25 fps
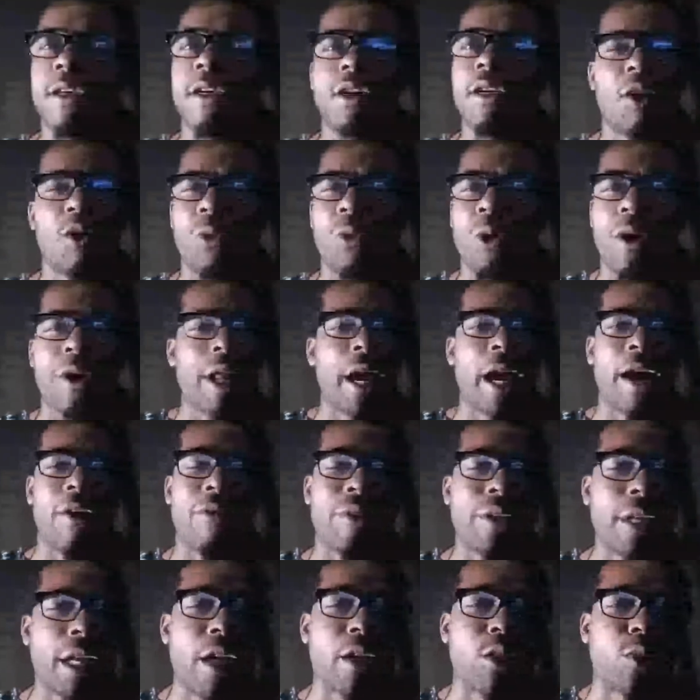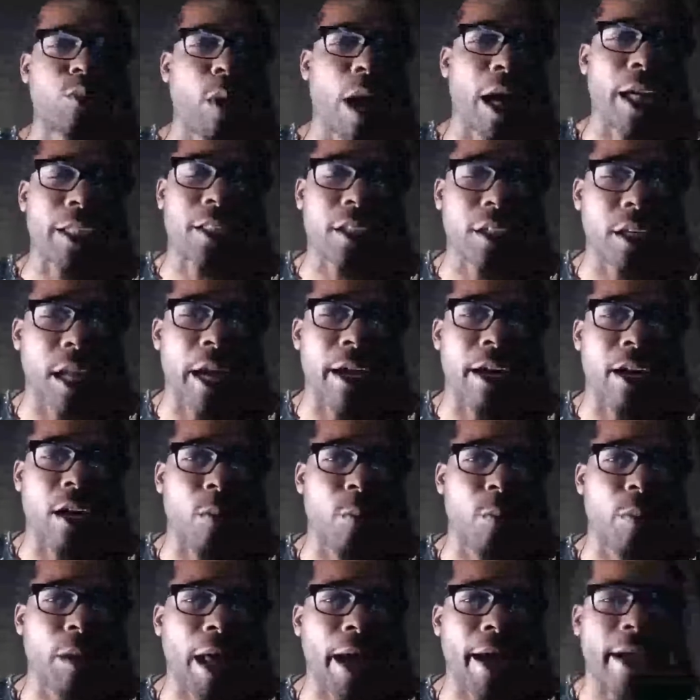or whatever. They was watching like a
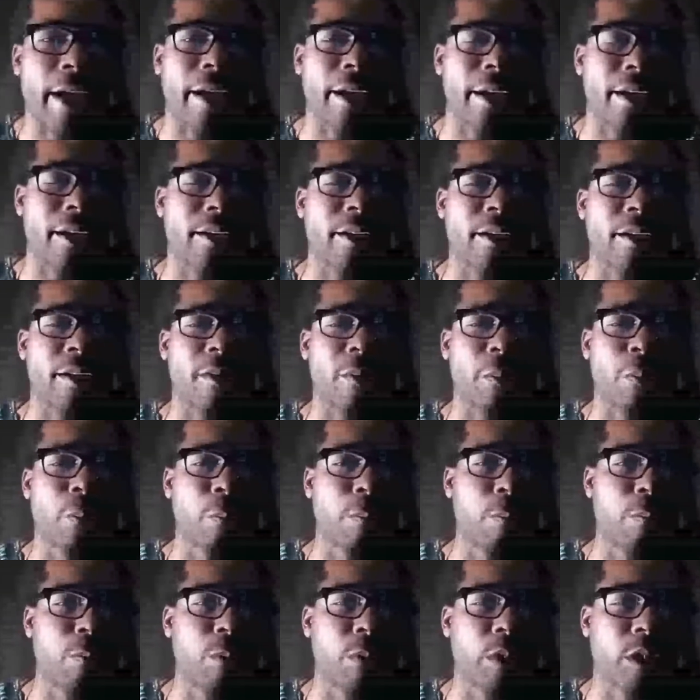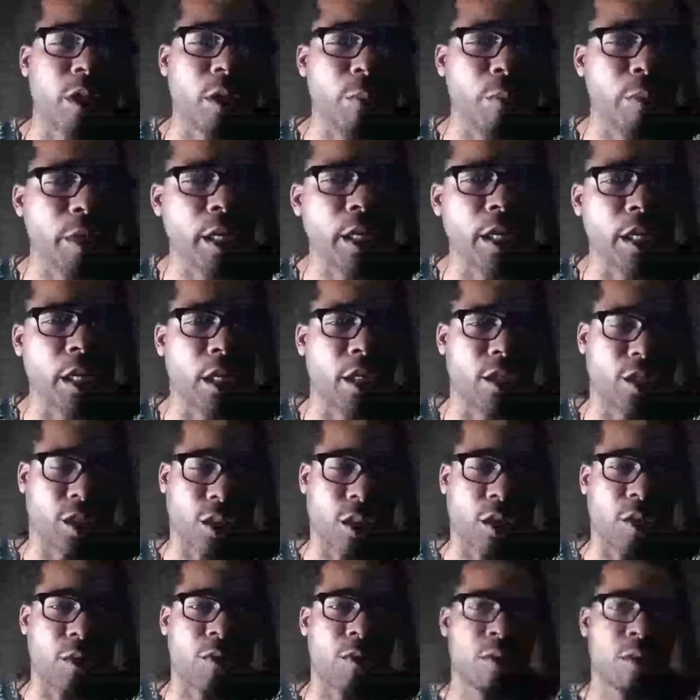black comedian
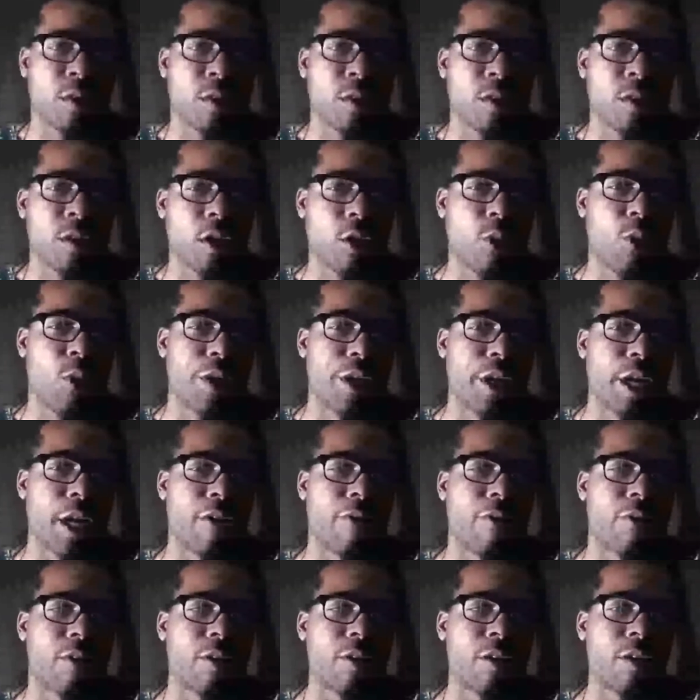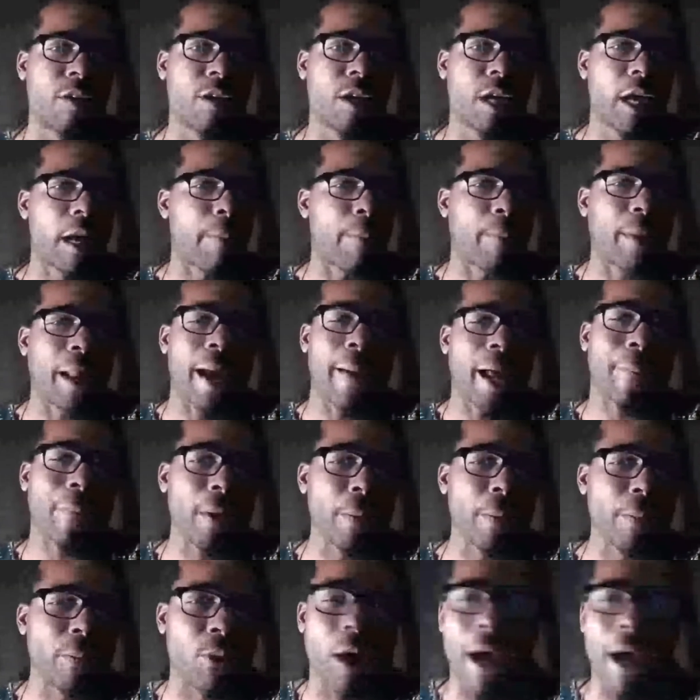show or whatever. And black
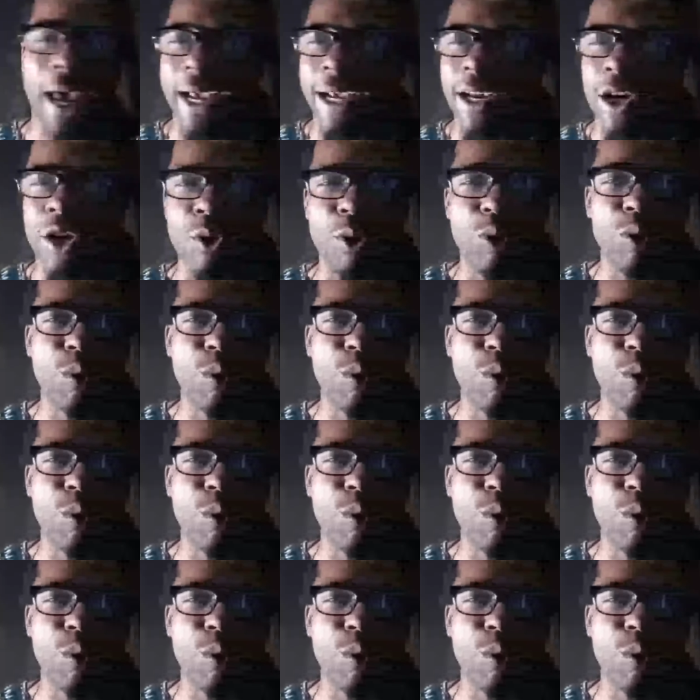people act cool